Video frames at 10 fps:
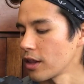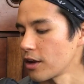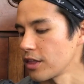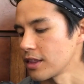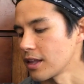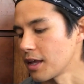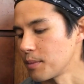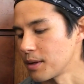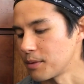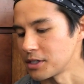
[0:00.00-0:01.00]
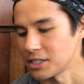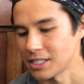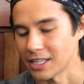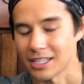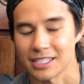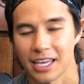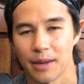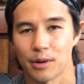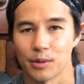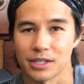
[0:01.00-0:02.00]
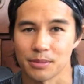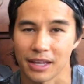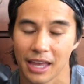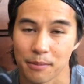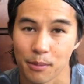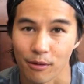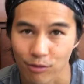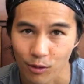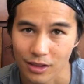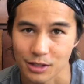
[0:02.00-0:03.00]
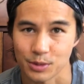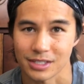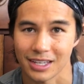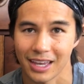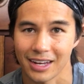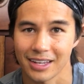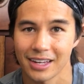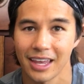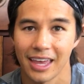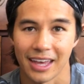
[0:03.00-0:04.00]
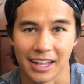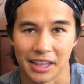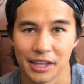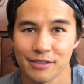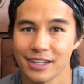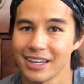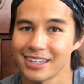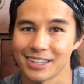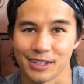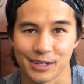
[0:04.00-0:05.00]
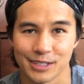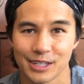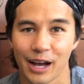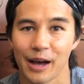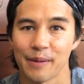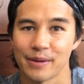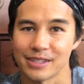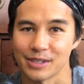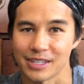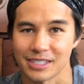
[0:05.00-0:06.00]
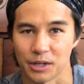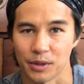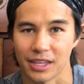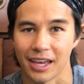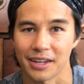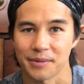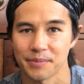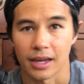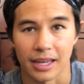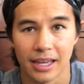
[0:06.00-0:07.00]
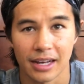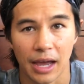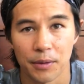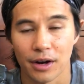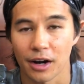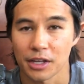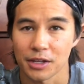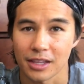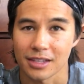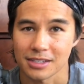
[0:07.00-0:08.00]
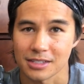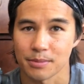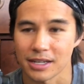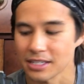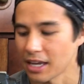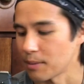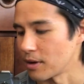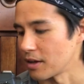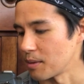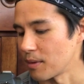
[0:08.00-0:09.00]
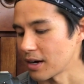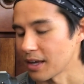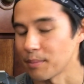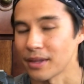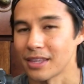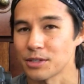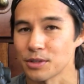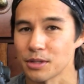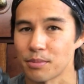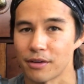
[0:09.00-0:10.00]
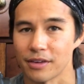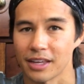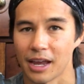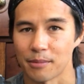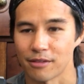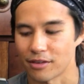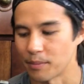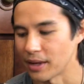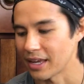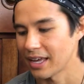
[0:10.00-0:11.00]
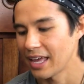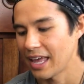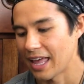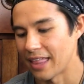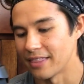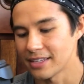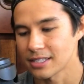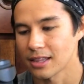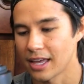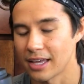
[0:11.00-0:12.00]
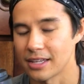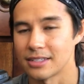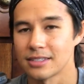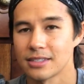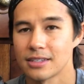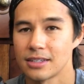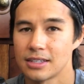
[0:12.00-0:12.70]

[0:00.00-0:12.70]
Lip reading: other thing that led me to purchasing this camera was my camera before this was a Canon. And I loved it, it did a good job, and so I stuck with Canon. Again, I wouldn't argue that this is the best camera on the market, but this was the perfect camera for me. And this lens,